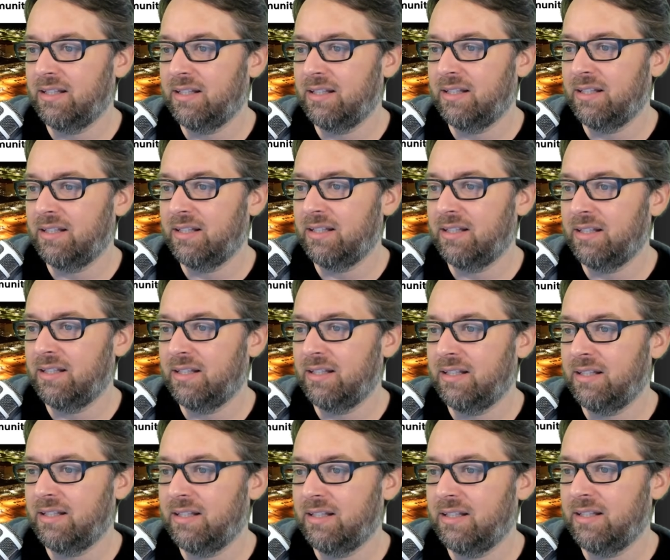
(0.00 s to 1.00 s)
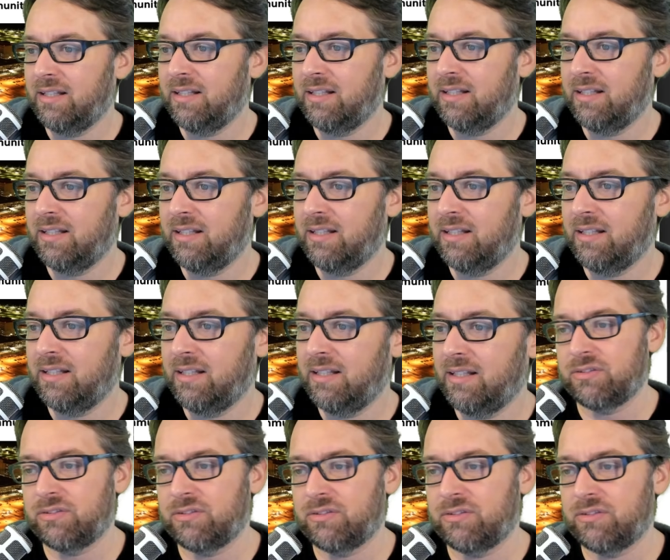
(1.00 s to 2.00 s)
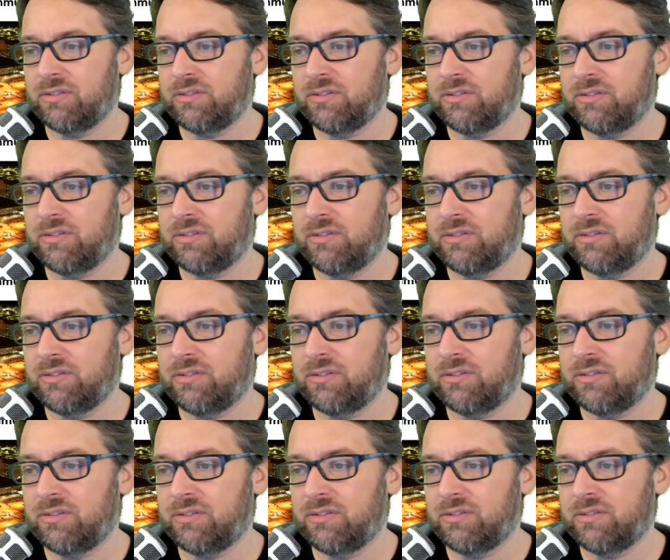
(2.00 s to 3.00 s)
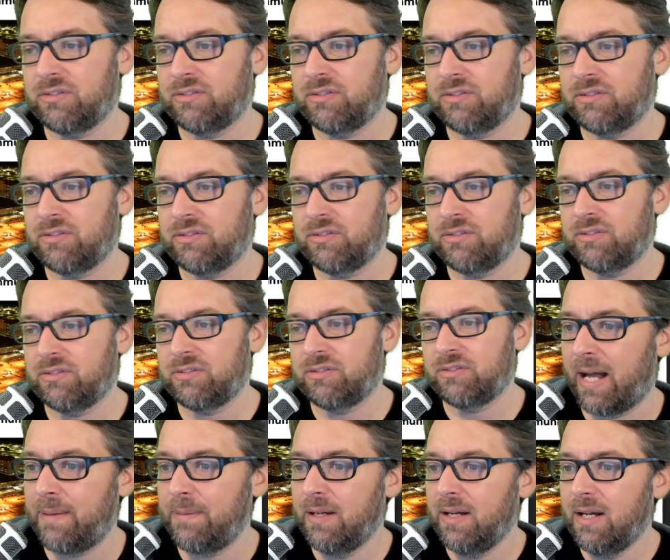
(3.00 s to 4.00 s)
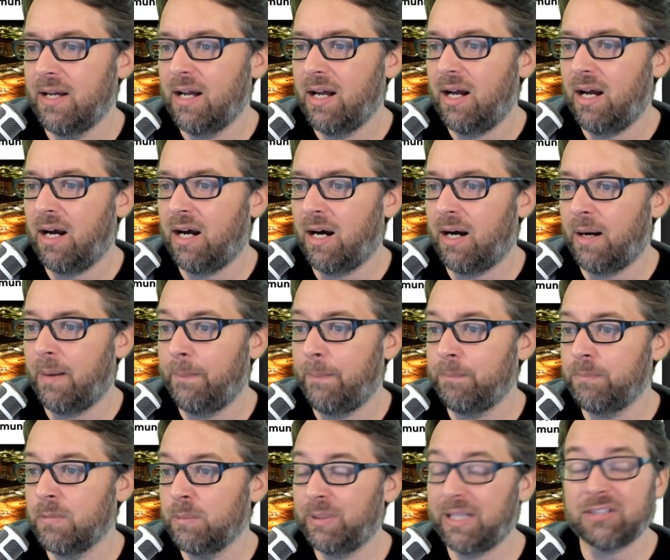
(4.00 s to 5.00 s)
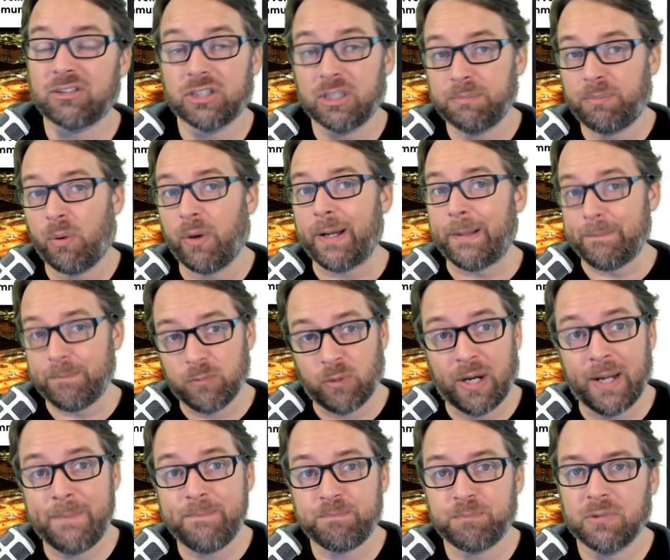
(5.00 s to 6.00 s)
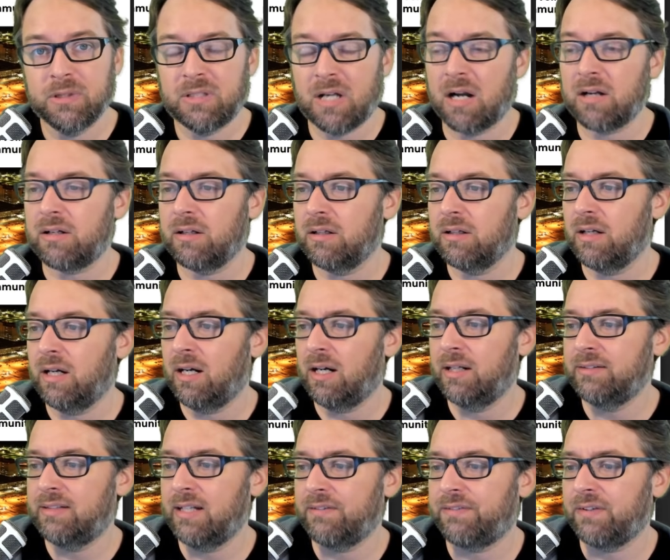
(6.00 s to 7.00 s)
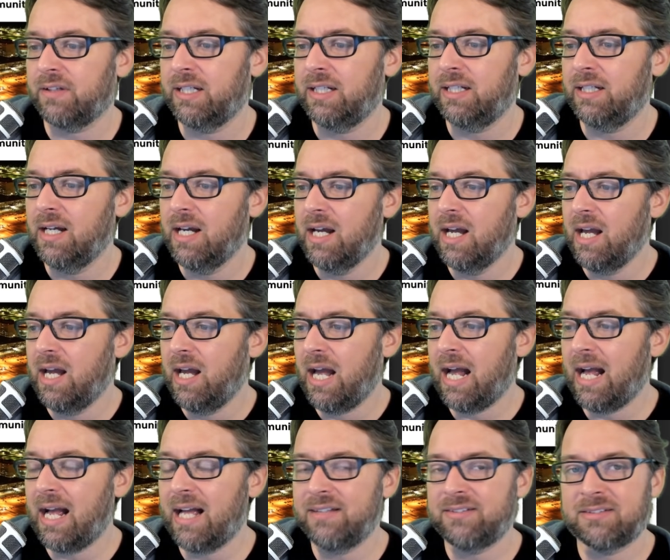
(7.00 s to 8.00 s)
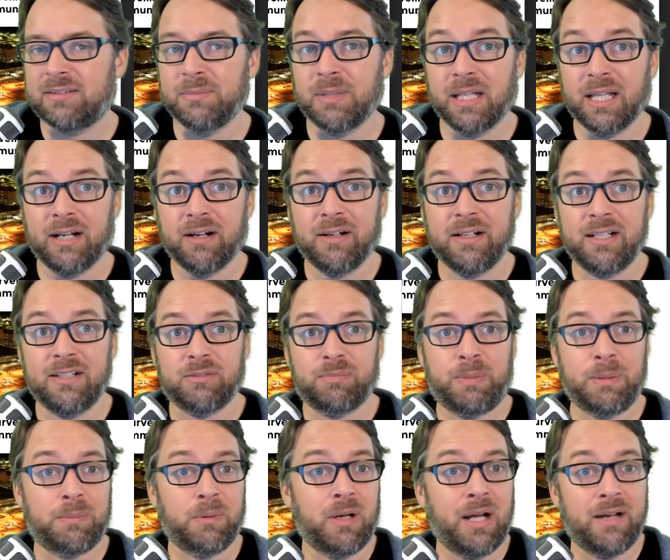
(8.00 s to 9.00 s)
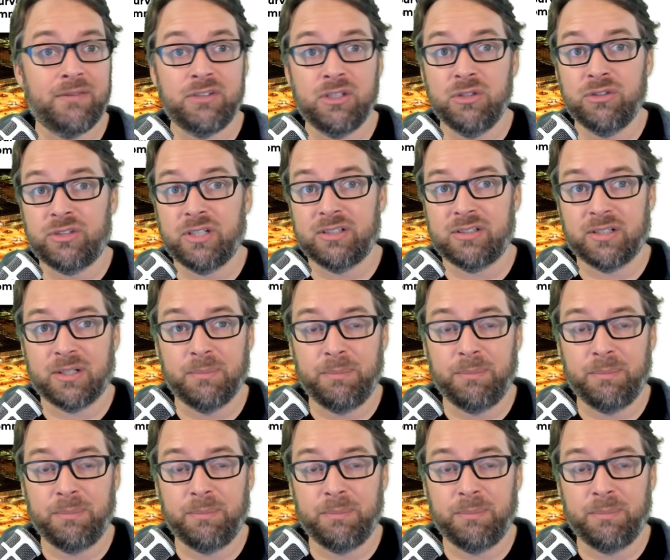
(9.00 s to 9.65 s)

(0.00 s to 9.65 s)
check out more of the features of Docker if you're still thinking that it's just that. But that's a good point, right? Docker definitely has similarities. People have used it